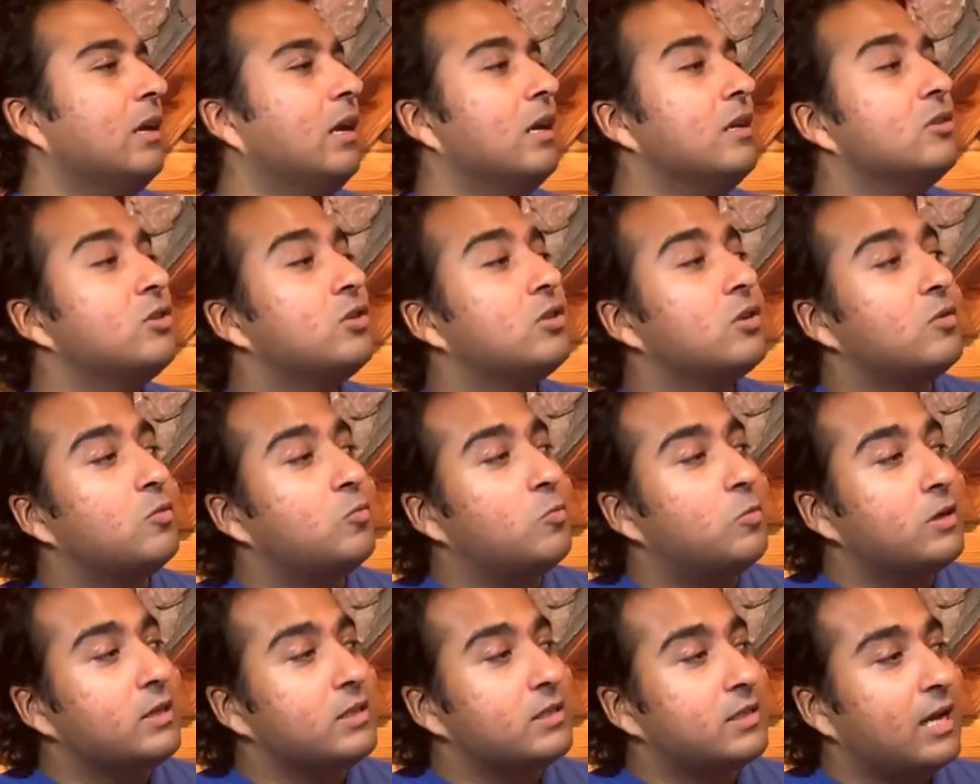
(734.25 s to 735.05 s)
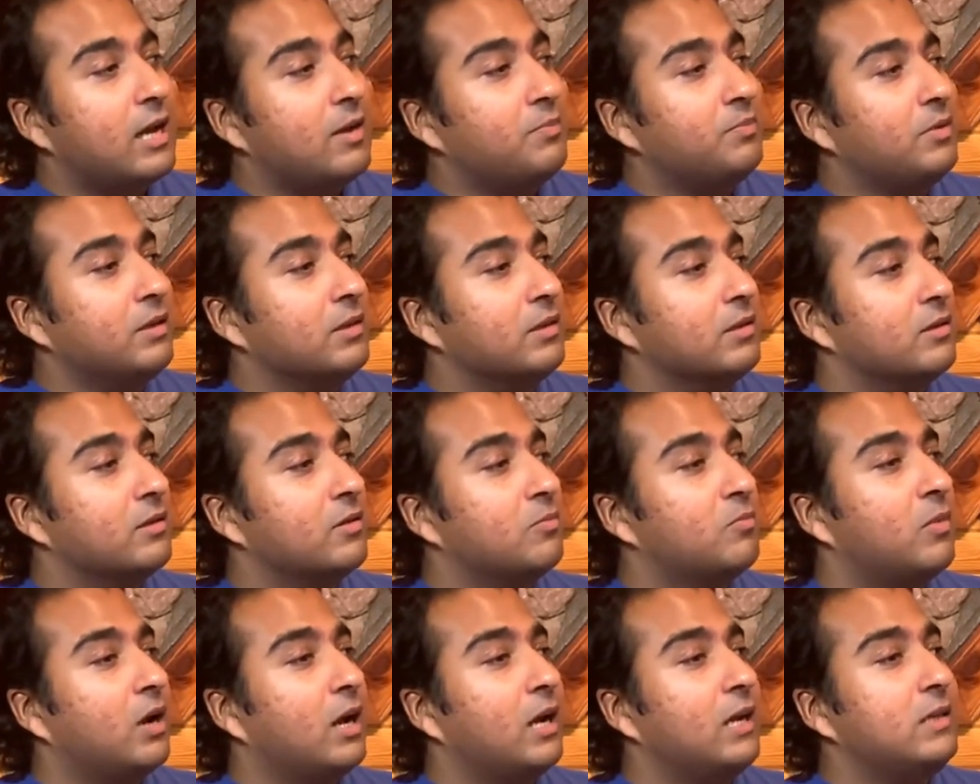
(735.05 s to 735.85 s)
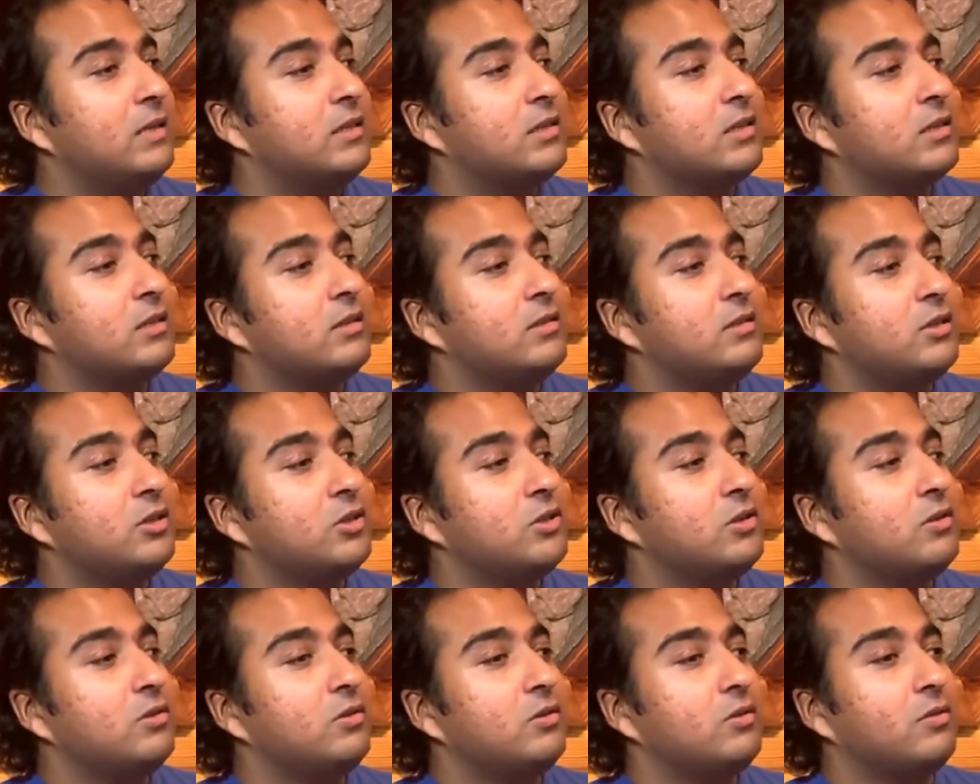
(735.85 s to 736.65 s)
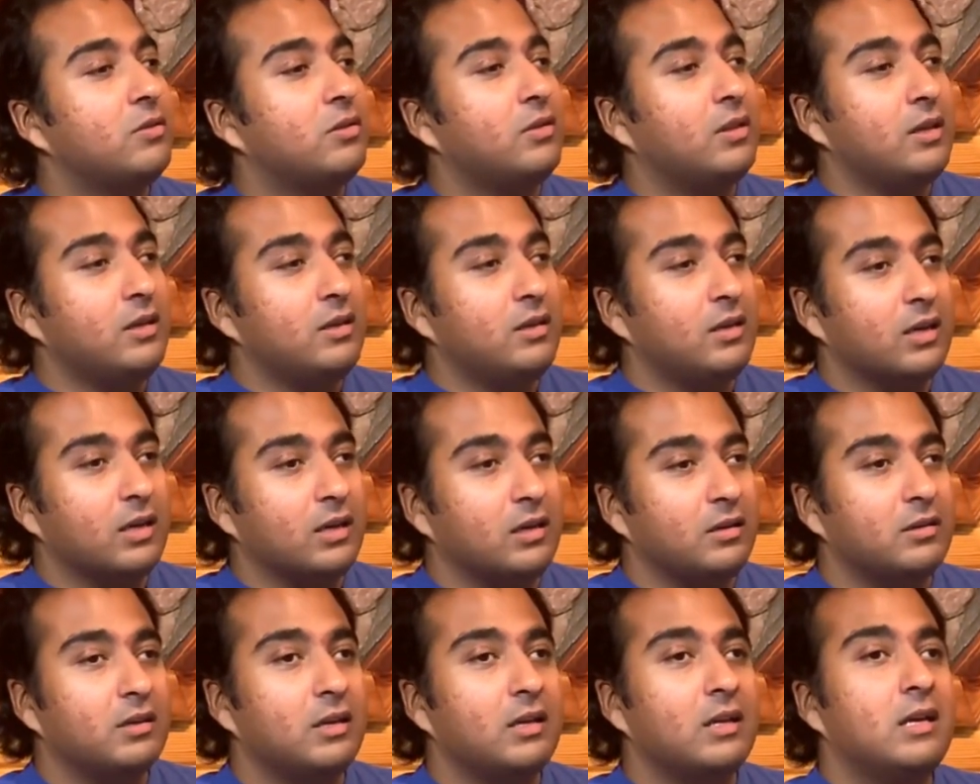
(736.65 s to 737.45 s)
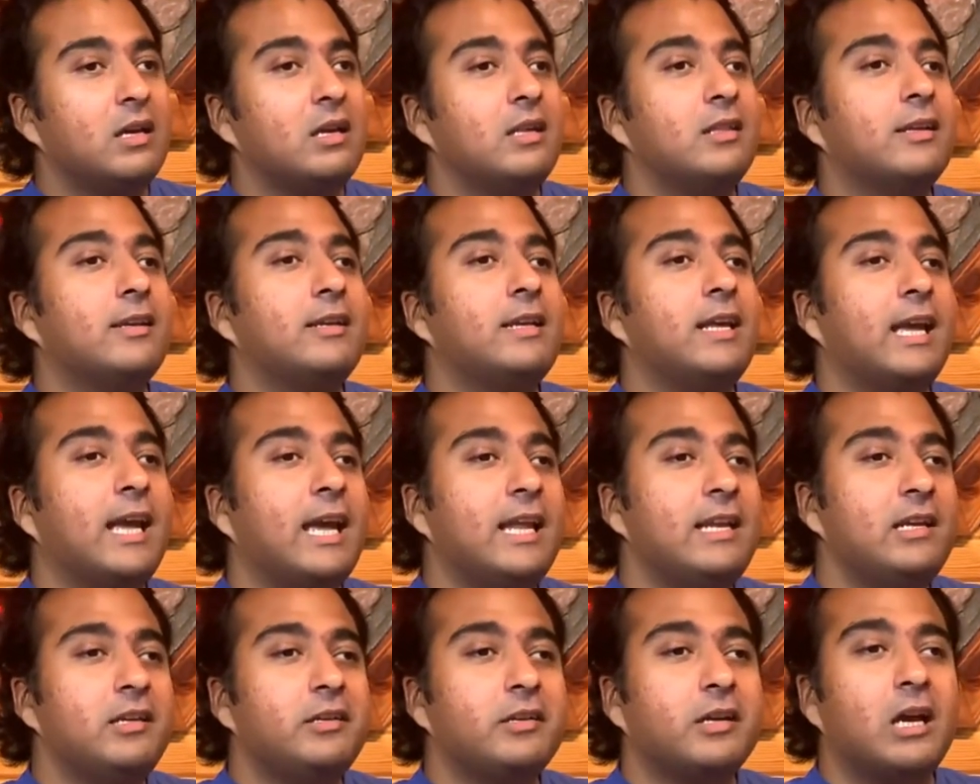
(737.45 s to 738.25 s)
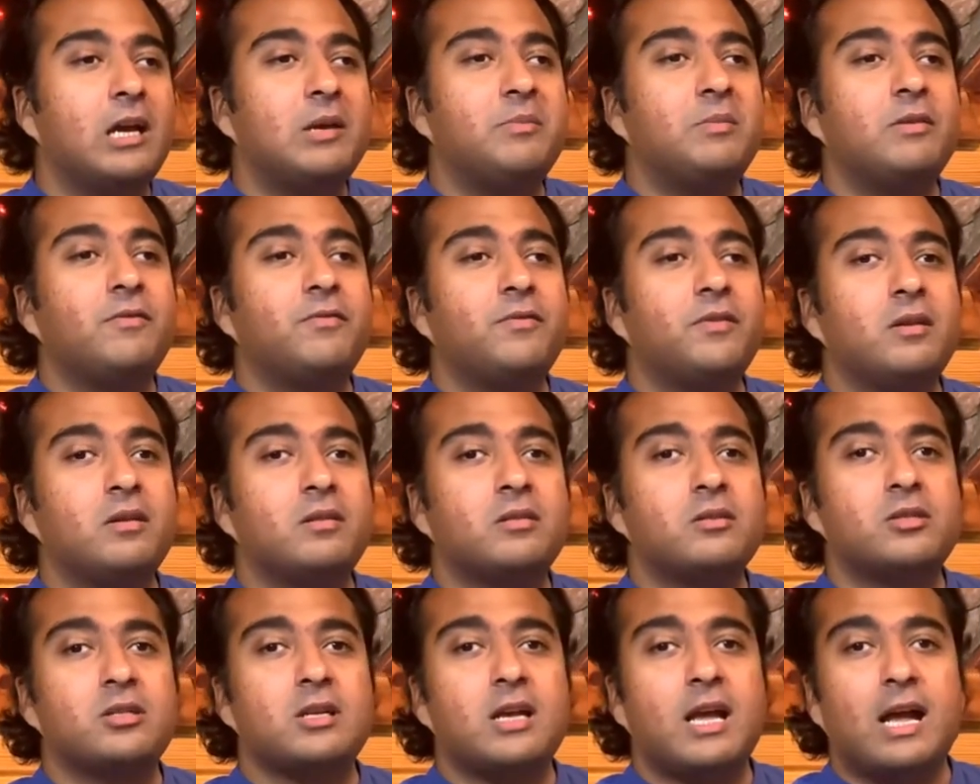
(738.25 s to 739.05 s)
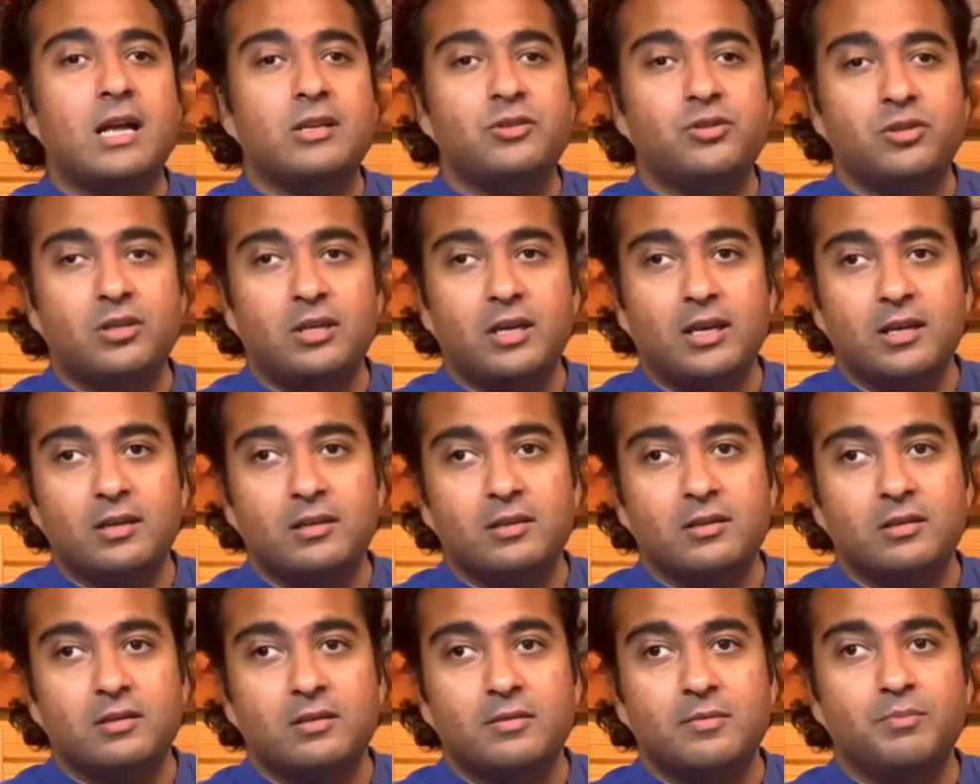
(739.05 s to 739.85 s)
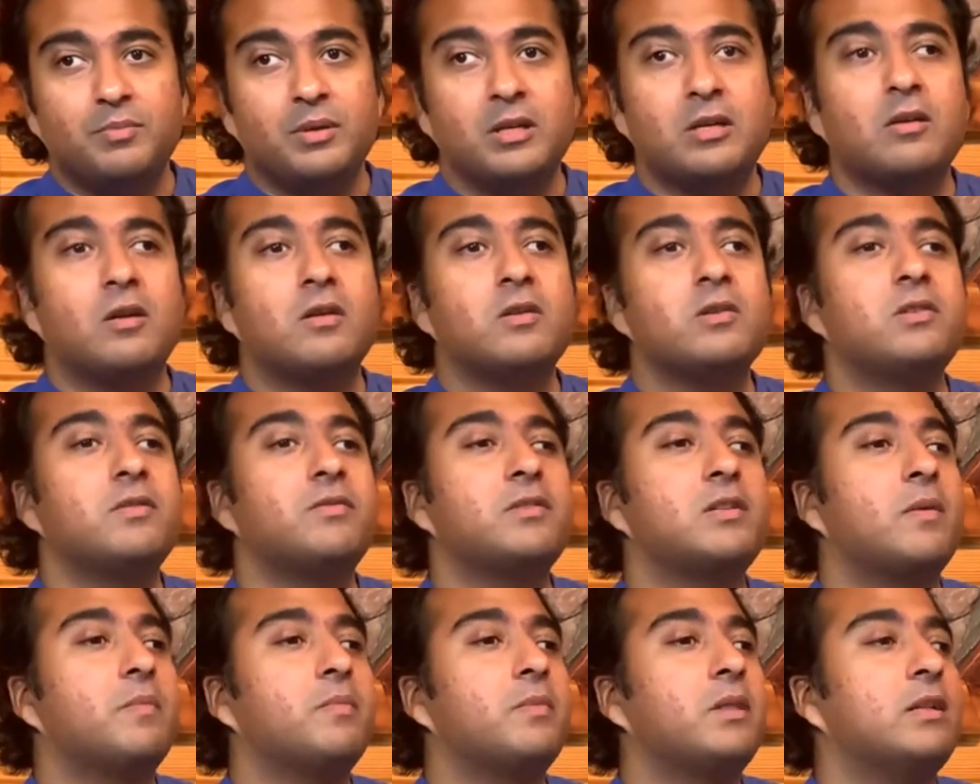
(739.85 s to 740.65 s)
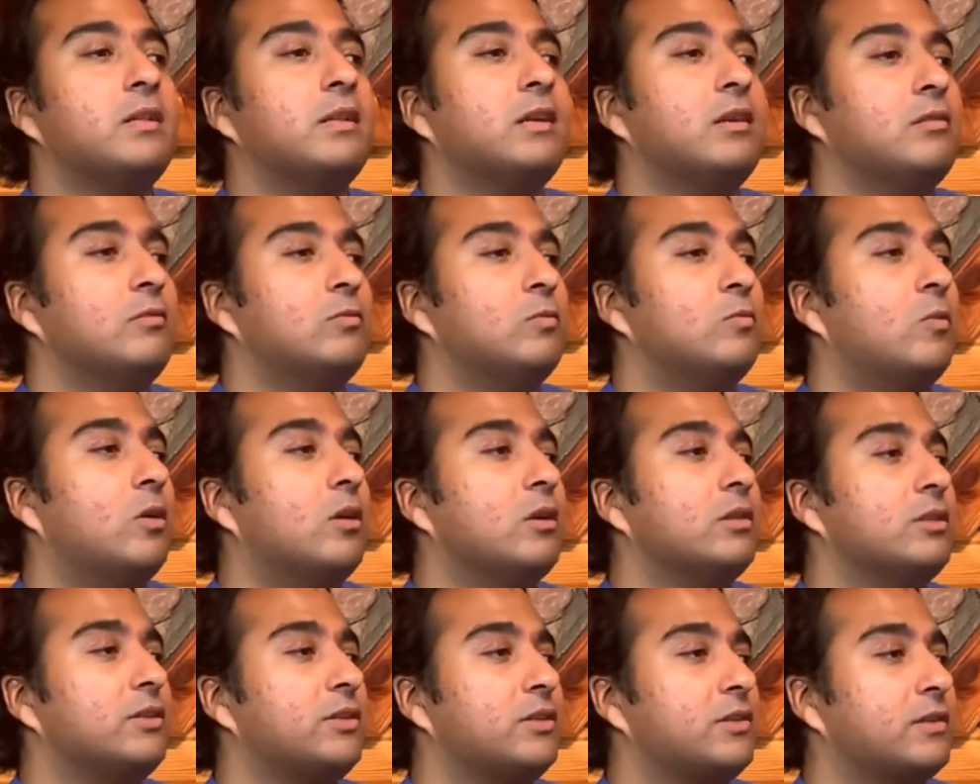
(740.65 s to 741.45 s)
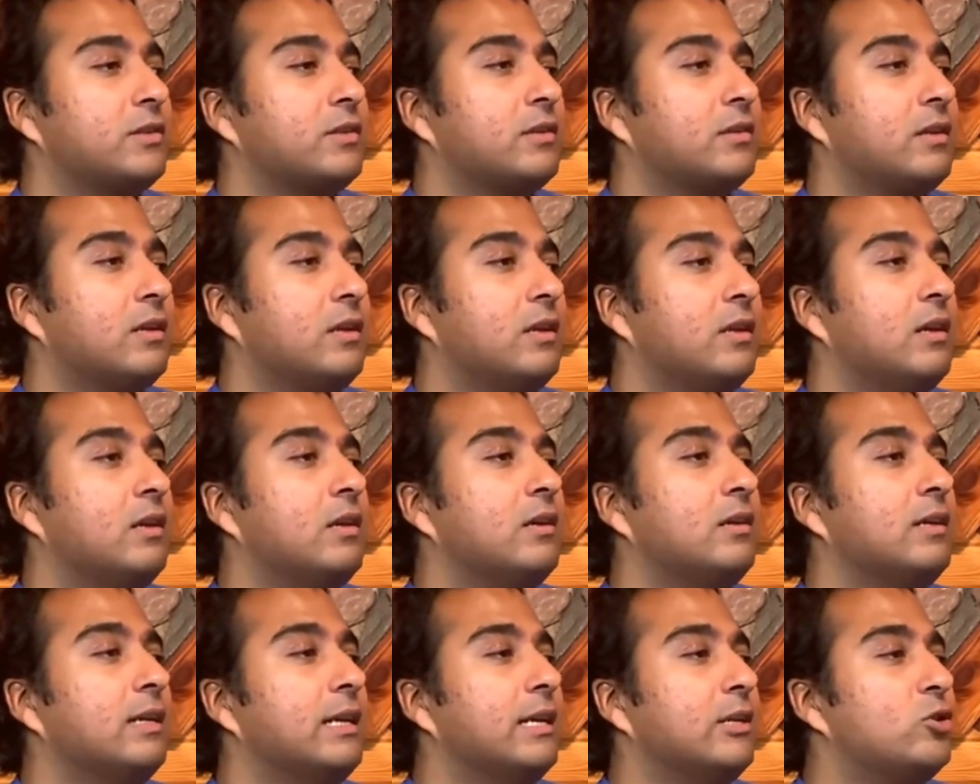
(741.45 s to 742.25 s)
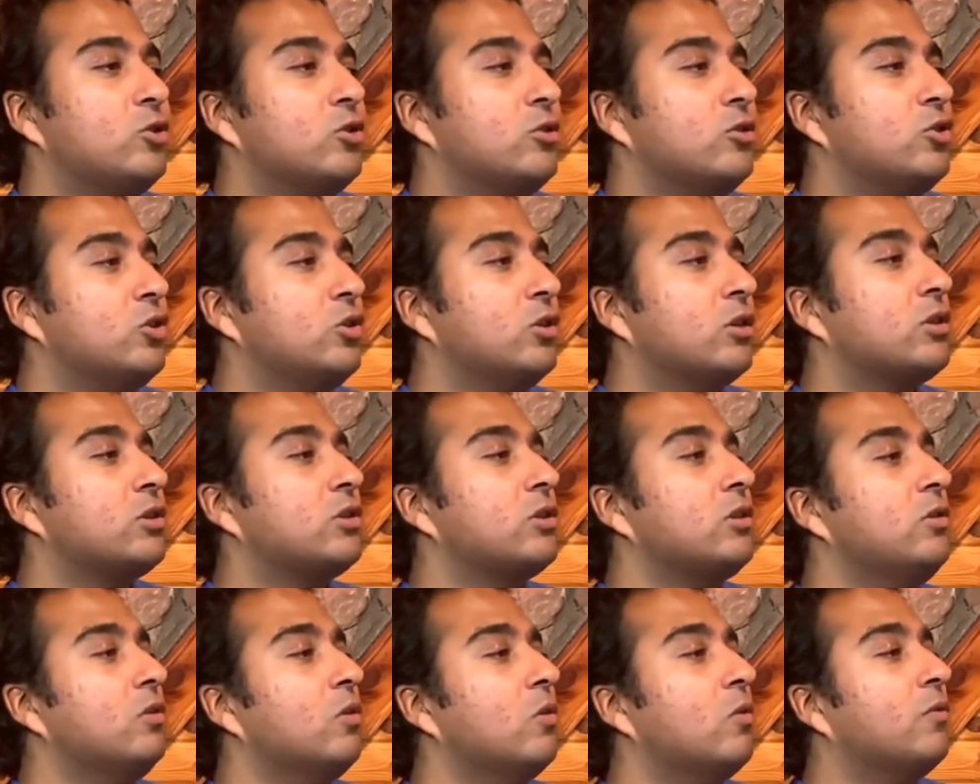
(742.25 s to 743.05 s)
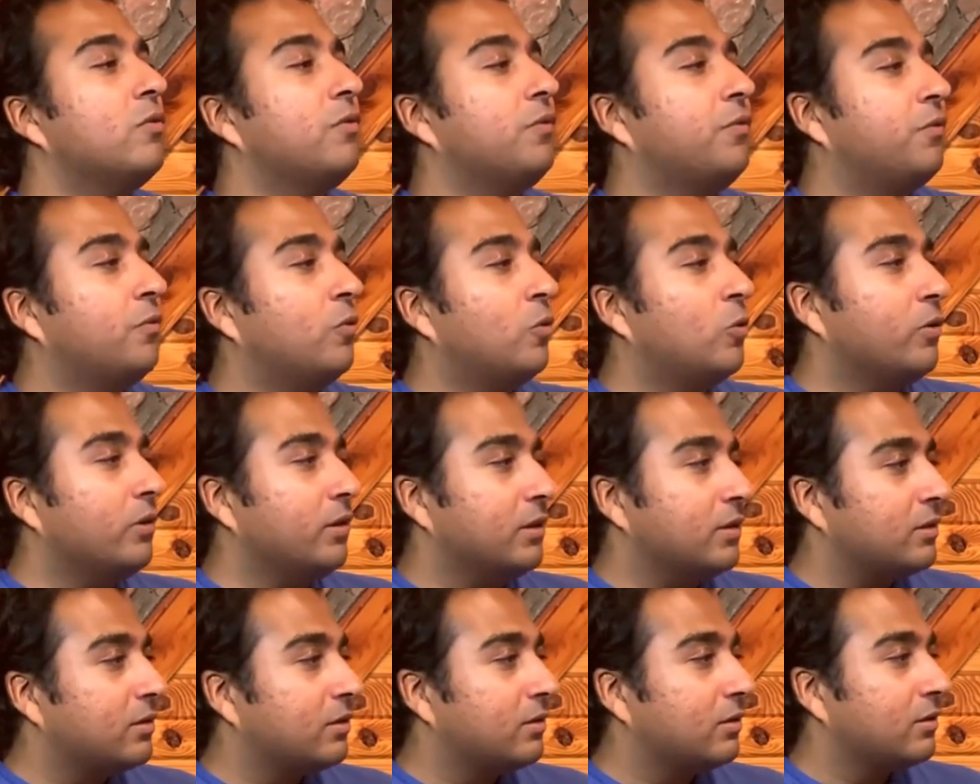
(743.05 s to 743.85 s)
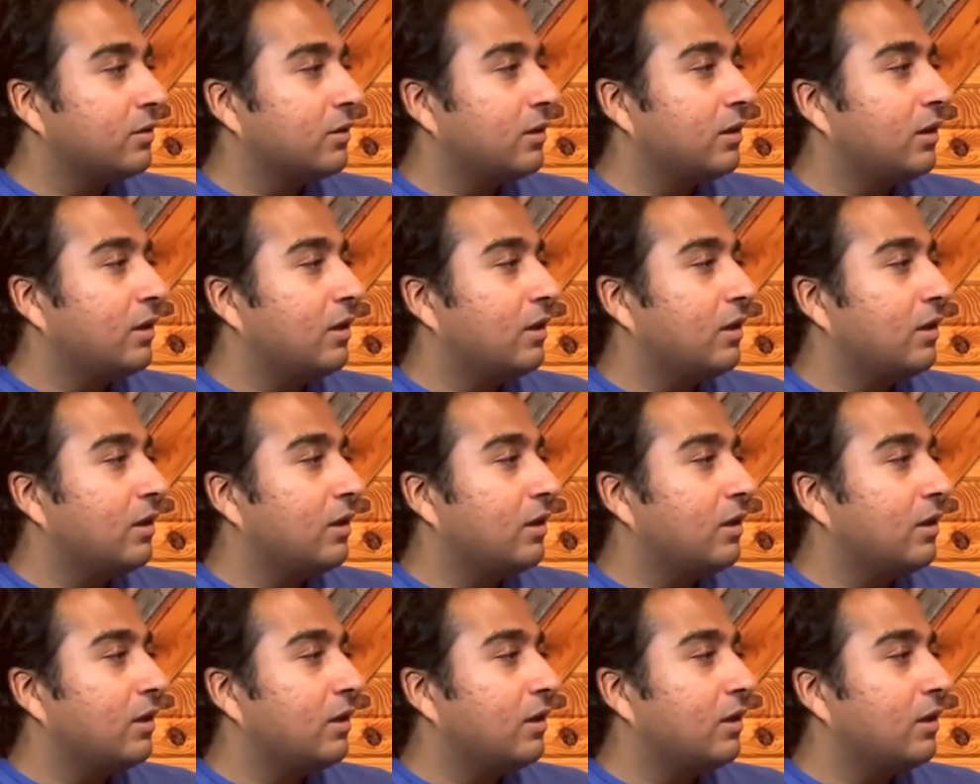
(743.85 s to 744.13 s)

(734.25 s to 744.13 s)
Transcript: And so what is happening? The mind is conditioned to thinking that anytime it feels agitated because of something that it wants, it should just go for it